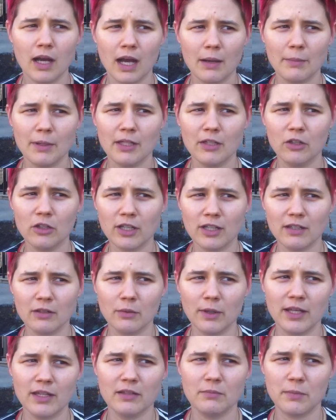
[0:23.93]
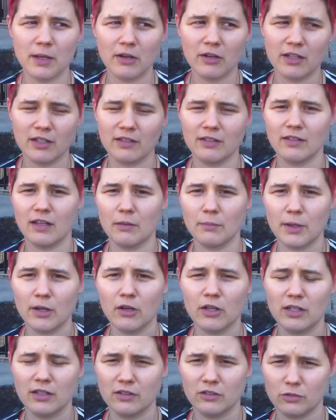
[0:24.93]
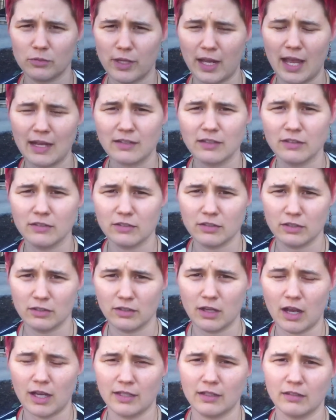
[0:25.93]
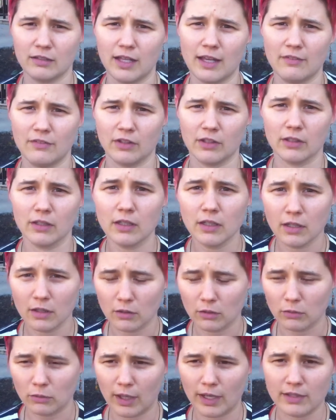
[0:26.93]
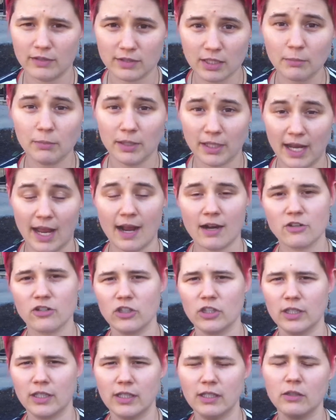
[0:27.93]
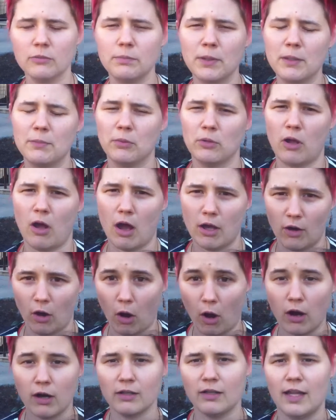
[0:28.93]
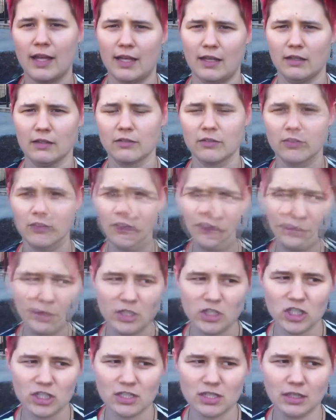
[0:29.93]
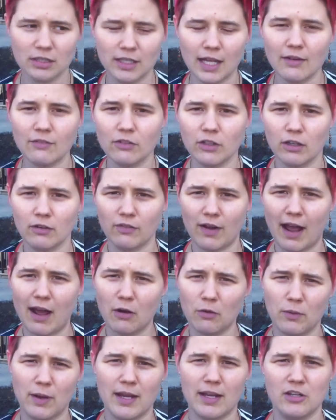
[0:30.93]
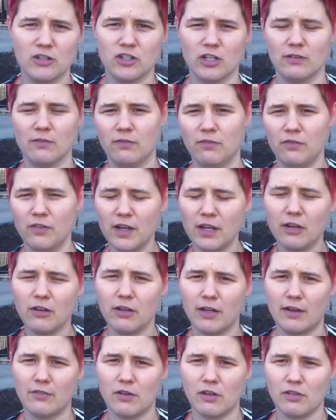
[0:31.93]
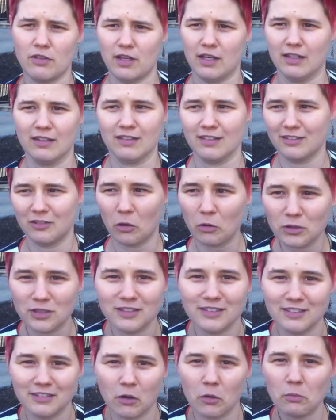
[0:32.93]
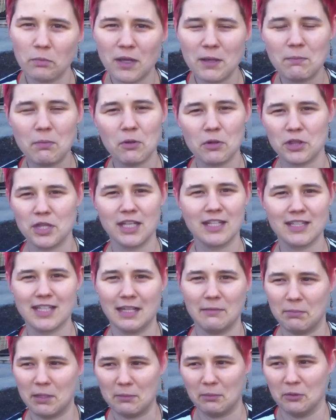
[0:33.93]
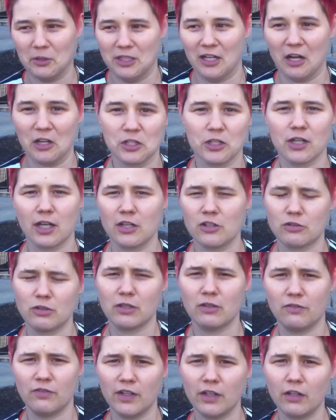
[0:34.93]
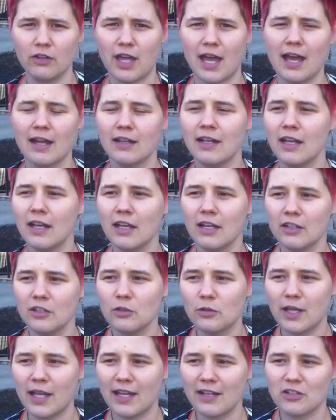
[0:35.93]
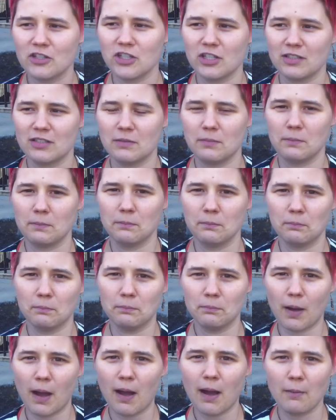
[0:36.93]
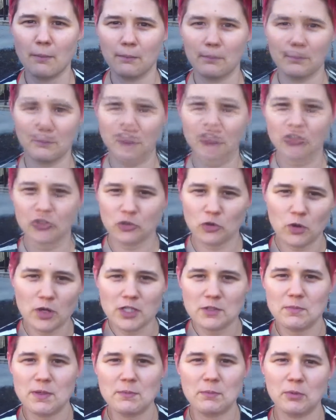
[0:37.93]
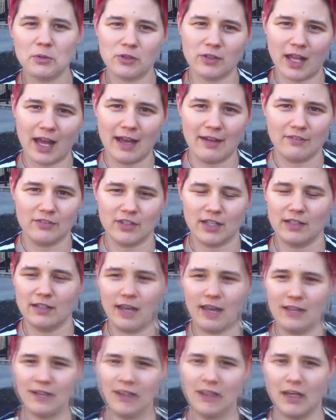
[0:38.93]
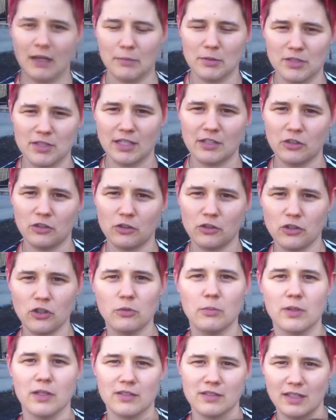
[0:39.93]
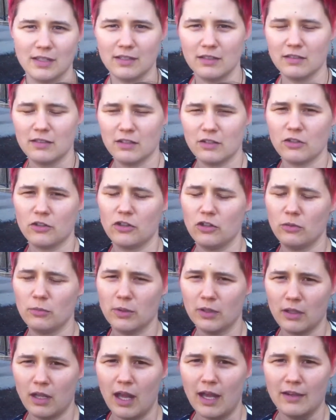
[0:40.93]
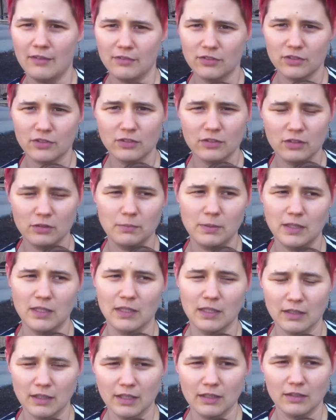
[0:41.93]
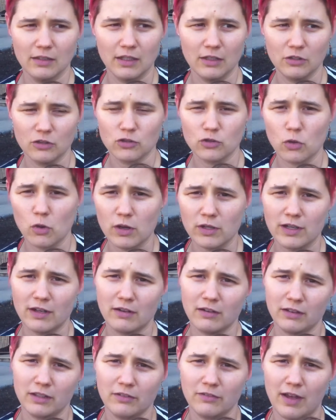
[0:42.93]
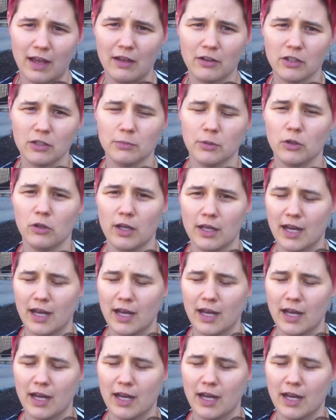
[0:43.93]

I mean, look at the way the Americans reacted to 9/11. Right, somebody actually killed people on our land. I mean, just the level of outrage and fear and everything. And don't people think that people in other countries feel that? You can't just bomb. It destroys people's lives. And as I said, I'm a secular humanist. I consider human lives to be extraordinarily valuable.